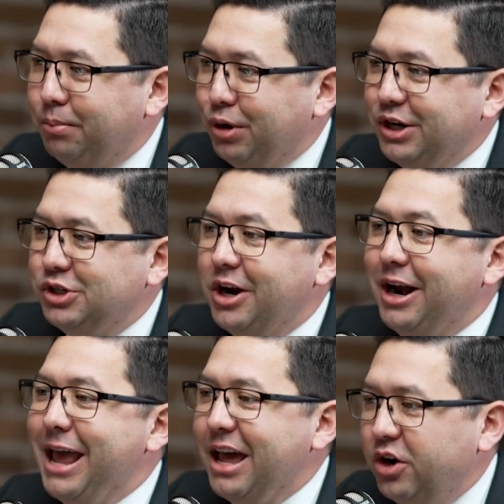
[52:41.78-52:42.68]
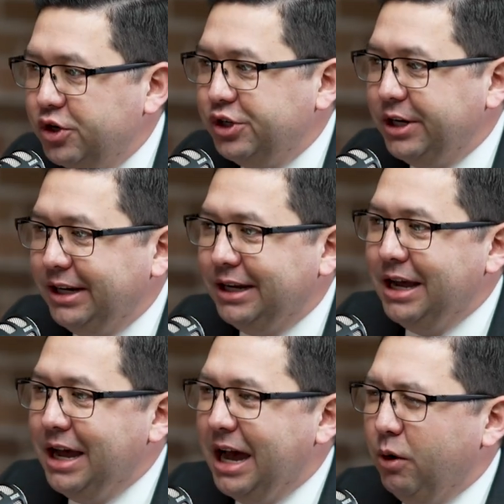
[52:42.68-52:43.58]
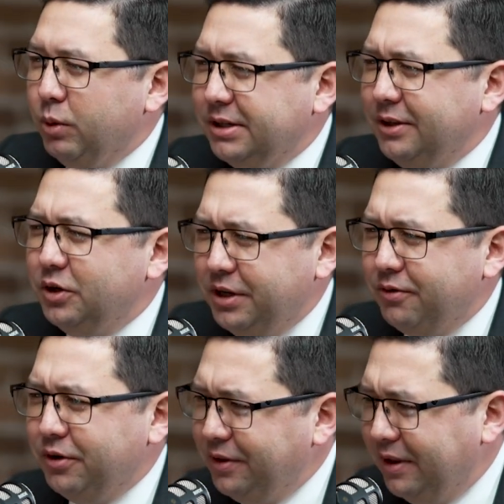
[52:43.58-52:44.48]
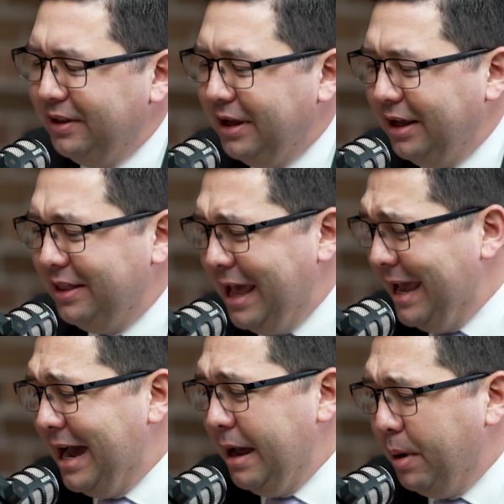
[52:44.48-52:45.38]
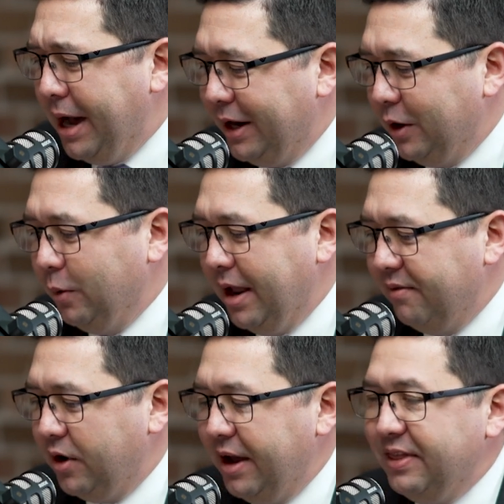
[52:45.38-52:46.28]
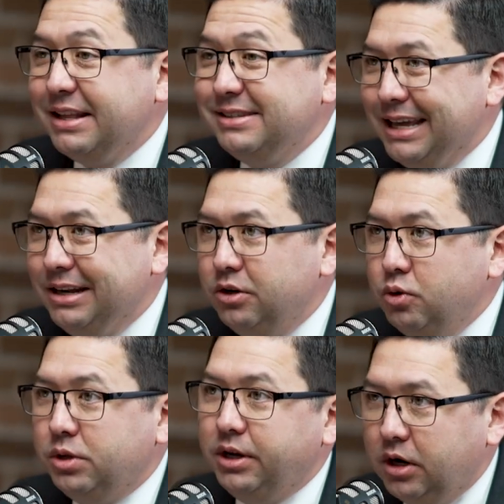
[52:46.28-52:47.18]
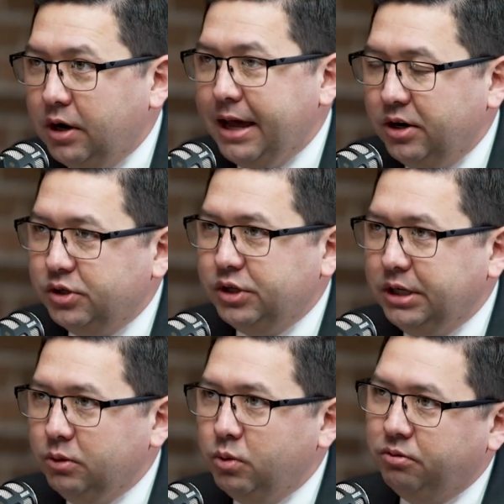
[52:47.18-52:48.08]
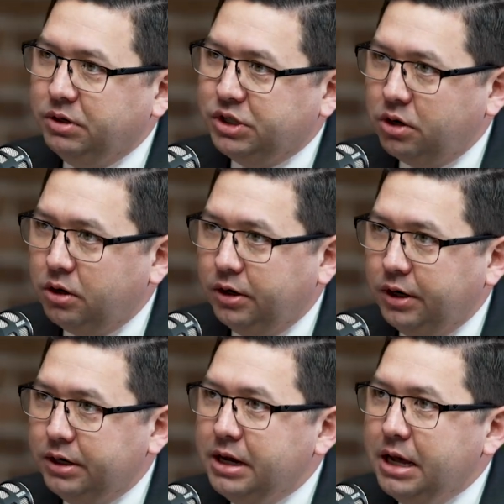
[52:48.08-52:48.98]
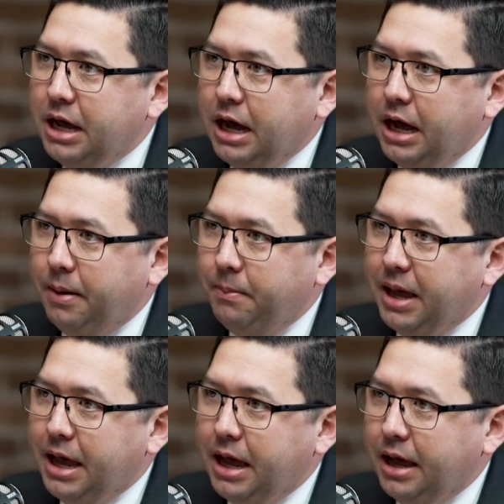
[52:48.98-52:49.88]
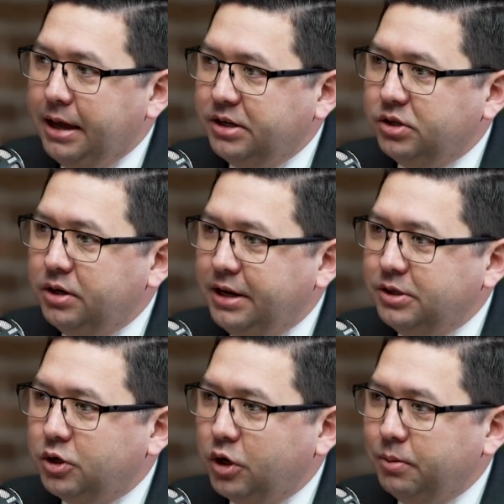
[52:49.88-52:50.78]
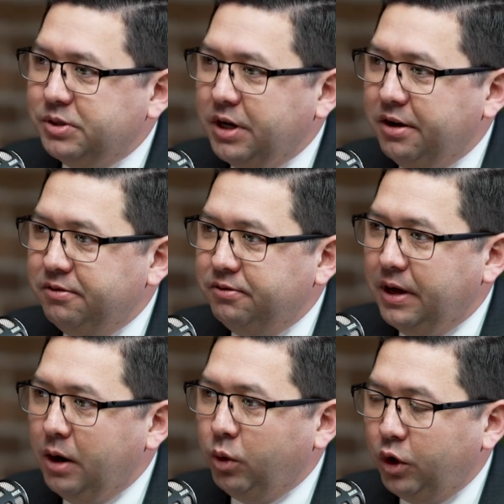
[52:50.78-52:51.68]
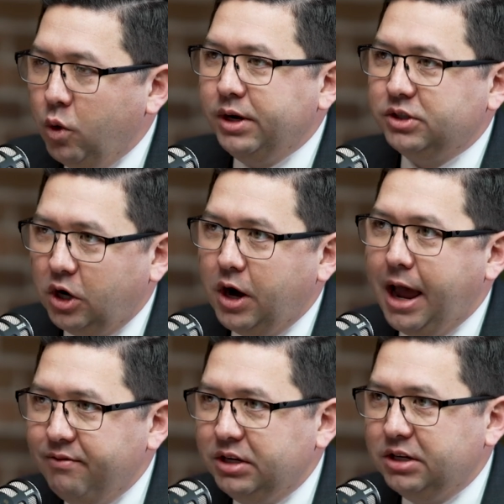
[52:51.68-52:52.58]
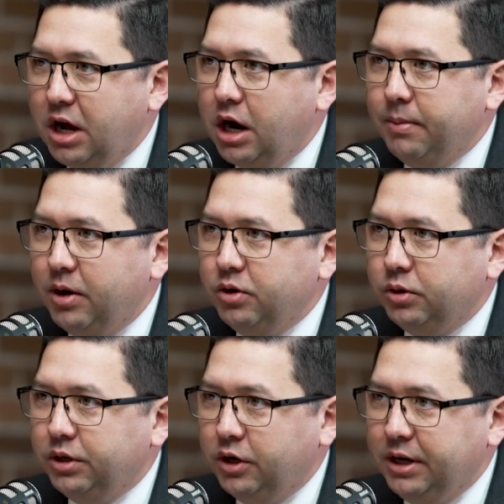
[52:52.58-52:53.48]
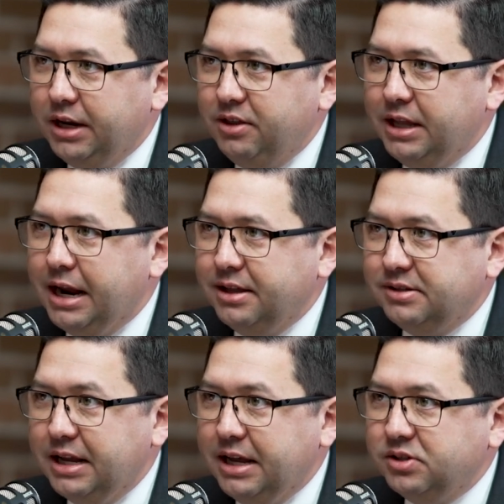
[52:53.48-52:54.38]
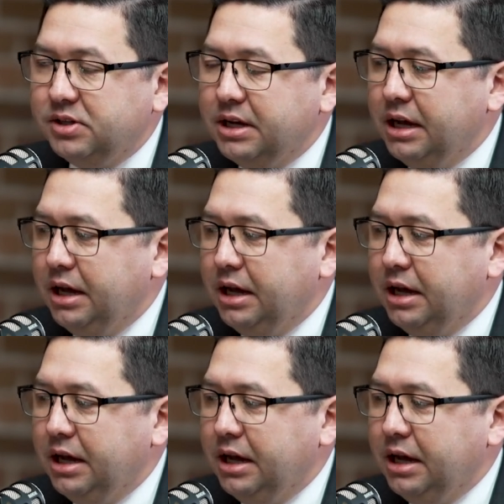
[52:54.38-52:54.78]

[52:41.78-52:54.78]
prediction on energy was a little different than the AI bot or whatever, and that's that nuclear energy will return. In terms of we're going to start having to talk about nuclear again in the United States,